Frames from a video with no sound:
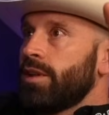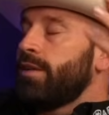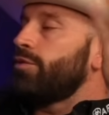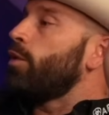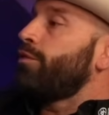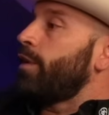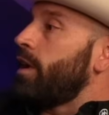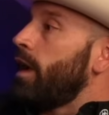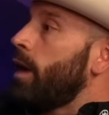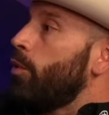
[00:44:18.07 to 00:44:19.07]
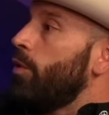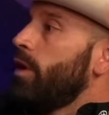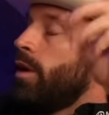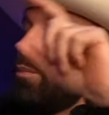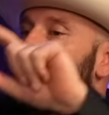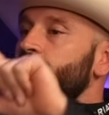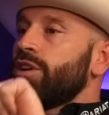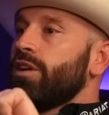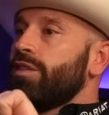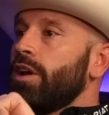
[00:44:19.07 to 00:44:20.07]
your life, don't gamble because
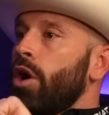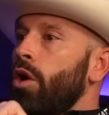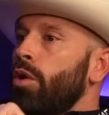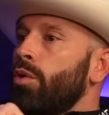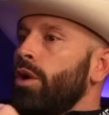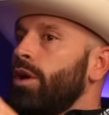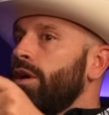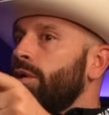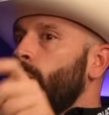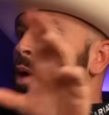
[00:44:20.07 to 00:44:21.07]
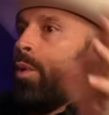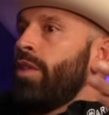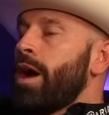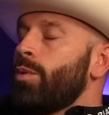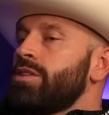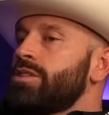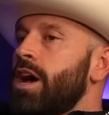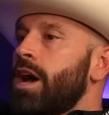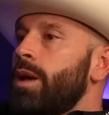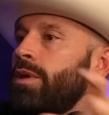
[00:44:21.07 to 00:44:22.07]
you're gonna think, oh, well, I won that one
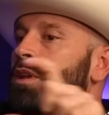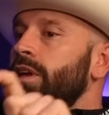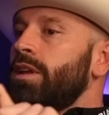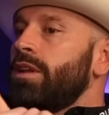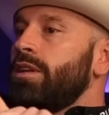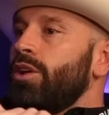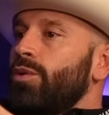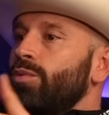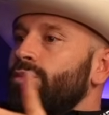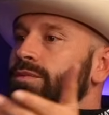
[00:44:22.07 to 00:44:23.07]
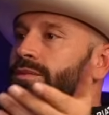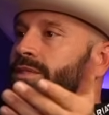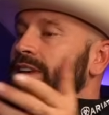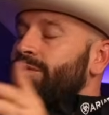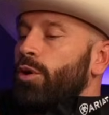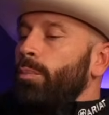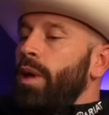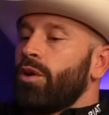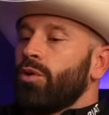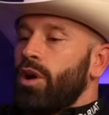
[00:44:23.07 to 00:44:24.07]
time, and you know, if your
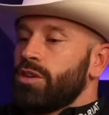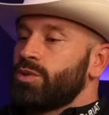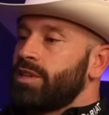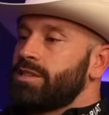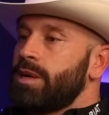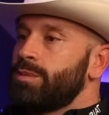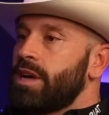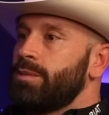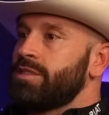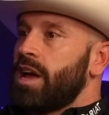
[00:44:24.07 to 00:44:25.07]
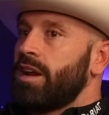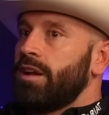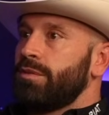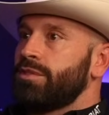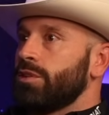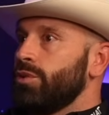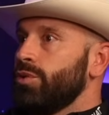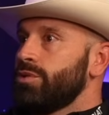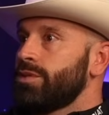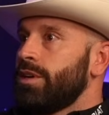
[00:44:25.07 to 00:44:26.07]
bankroll also at the same time is not enough to
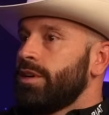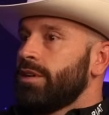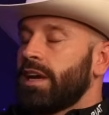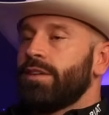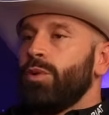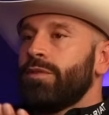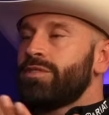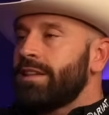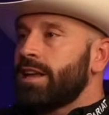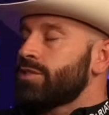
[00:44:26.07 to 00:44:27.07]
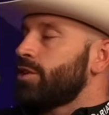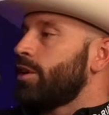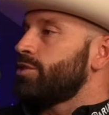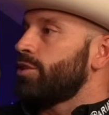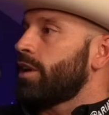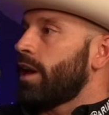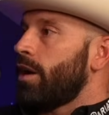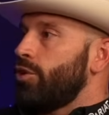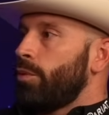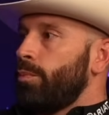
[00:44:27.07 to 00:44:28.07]
lose, like if you have $10,000 in your
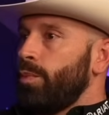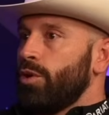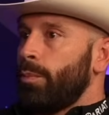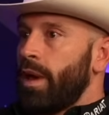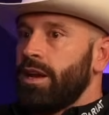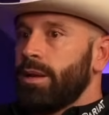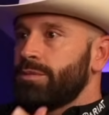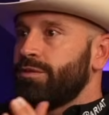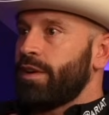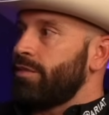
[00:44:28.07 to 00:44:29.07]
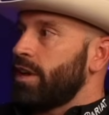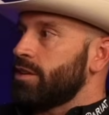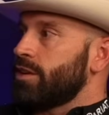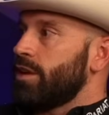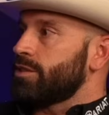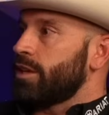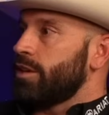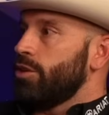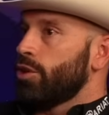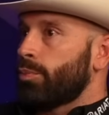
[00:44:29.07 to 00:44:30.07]
account and you're betting up to $5,000,
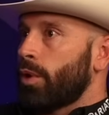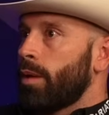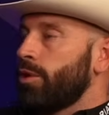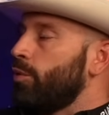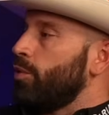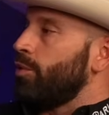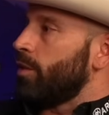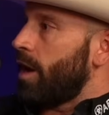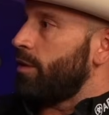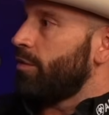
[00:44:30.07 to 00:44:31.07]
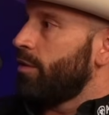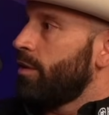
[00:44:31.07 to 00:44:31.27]
like you're probably gonna ruin your life.